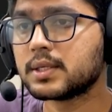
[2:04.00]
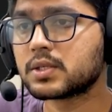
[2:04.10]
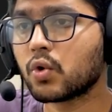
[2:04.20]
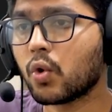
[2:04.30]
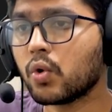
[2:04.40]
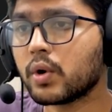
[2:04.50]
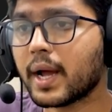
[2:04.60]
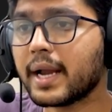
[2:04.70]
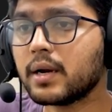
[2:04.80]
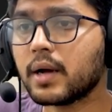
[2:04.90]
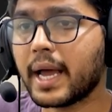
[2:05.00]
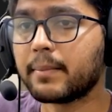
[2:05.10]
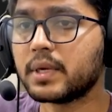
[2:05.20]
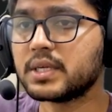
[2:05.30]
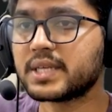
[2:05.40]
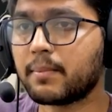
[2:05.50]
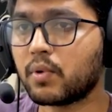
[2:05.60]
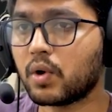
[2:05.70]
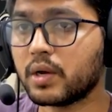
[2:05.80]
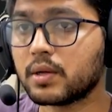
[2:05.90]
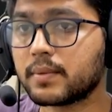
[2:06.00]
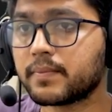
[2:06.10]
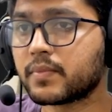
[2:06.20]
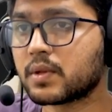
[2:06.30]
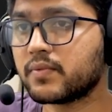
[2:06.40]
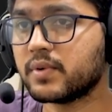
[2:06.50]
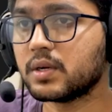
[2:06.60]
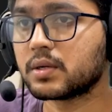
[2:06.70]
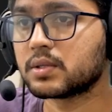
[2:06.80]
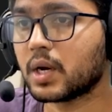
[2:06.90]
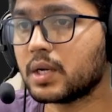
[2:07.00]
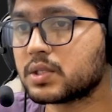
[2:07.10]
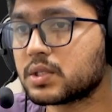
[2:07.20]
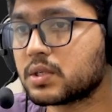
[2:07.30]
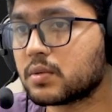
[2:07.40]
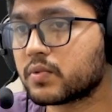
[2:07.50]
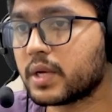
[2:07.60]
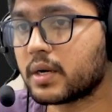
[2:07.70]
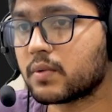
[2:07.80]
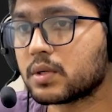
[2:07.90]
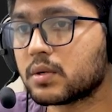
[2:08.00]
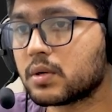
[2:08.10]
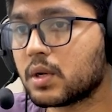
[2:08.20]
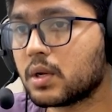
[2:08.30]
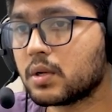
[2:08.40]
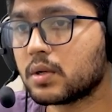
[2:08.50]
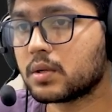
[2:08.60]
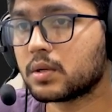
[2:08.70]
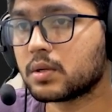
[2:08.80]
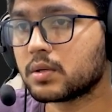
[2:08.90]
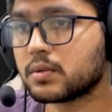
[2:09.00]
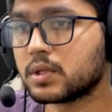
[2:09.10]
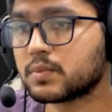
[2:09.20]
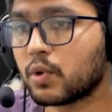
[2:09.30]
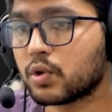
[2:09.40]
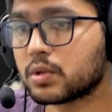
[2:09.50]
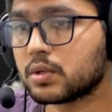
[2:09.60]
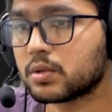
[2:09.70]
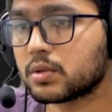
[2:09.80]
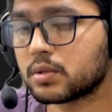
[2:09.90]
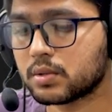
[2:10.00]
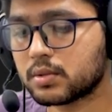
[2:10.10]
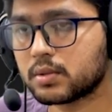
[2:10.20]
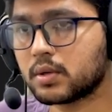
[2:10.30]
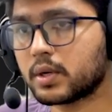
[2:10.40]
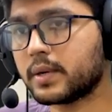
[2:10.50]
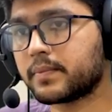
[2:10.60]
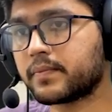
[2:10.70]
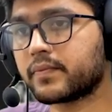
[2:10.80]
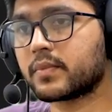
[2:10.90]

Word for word: this core and m is employee field. So I'll just remove that one. These both. Okay.